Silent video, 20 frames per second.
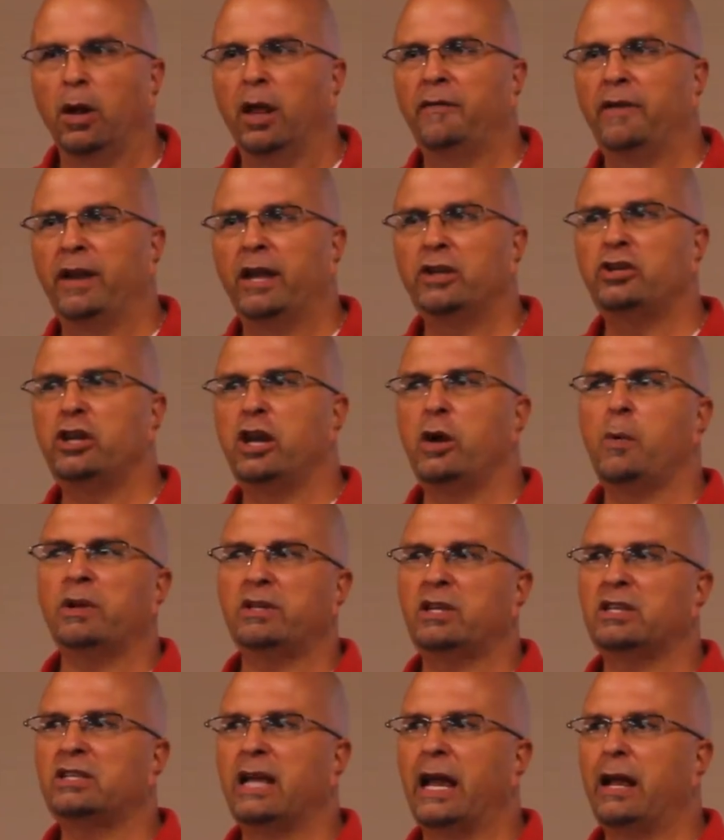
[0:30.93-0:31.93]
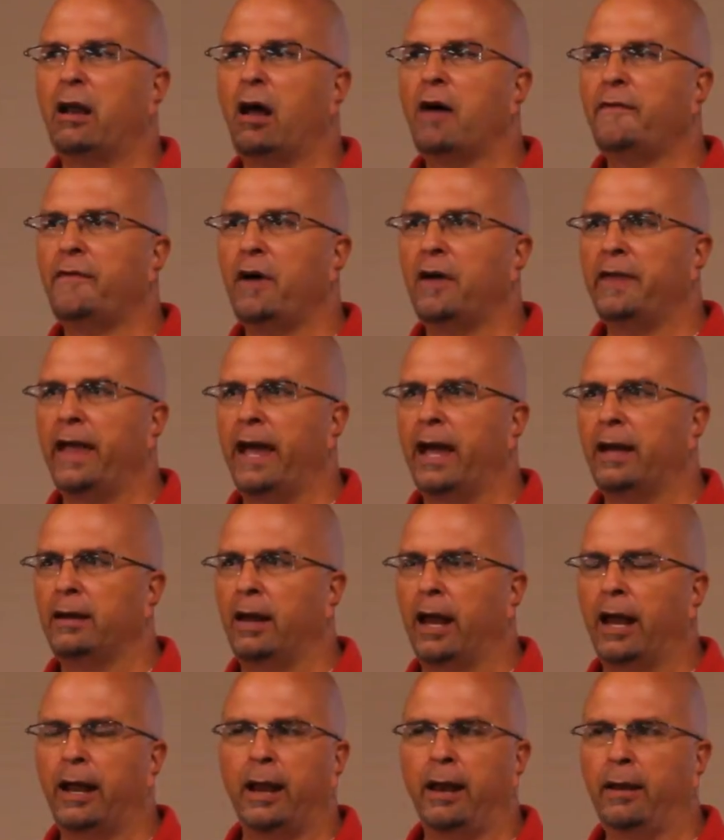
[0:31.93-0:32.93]
If an engineer wants to sign off on that
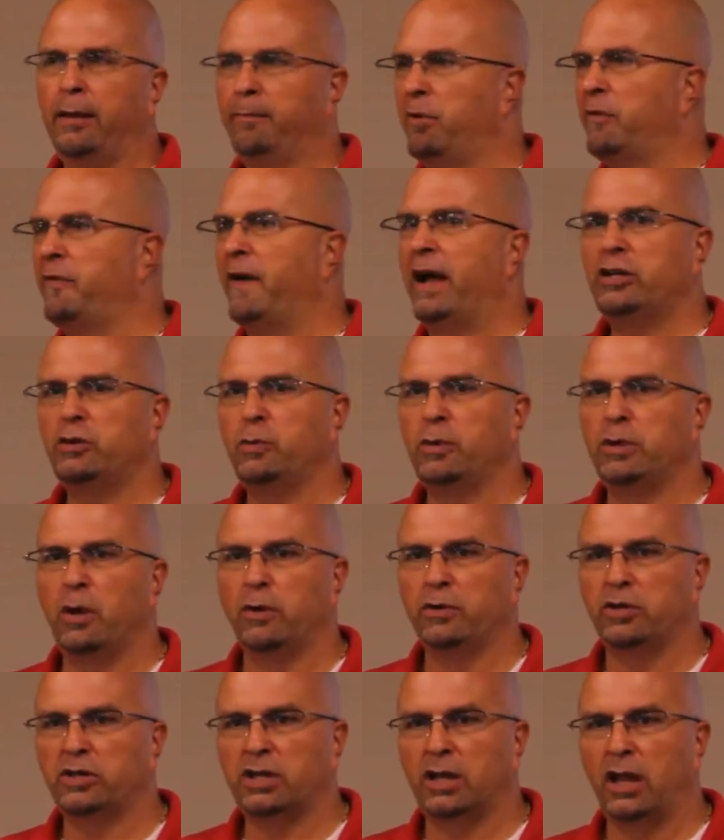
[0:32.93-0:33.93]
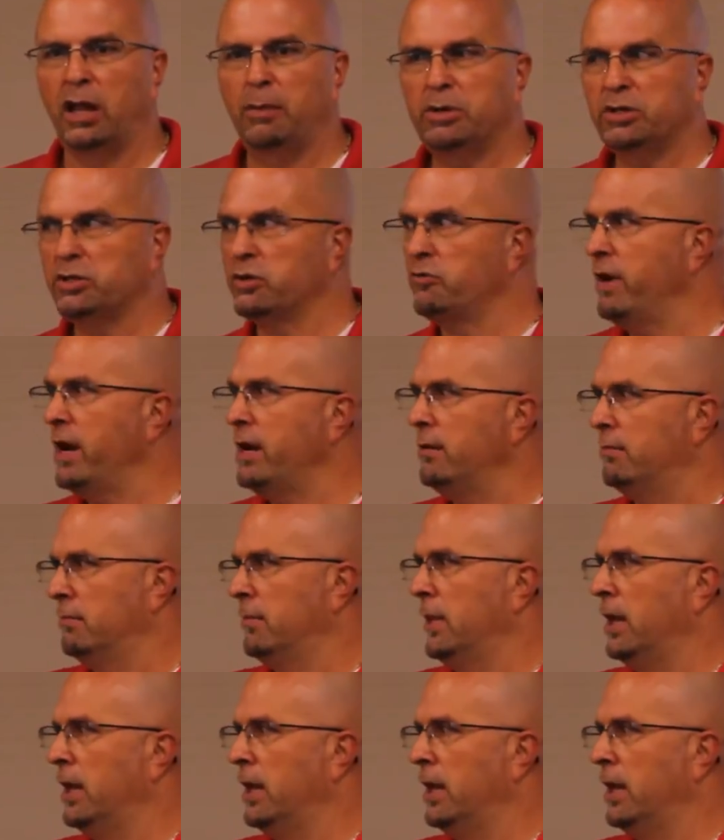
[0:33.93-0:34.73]
and provide you with no disclaimers, great.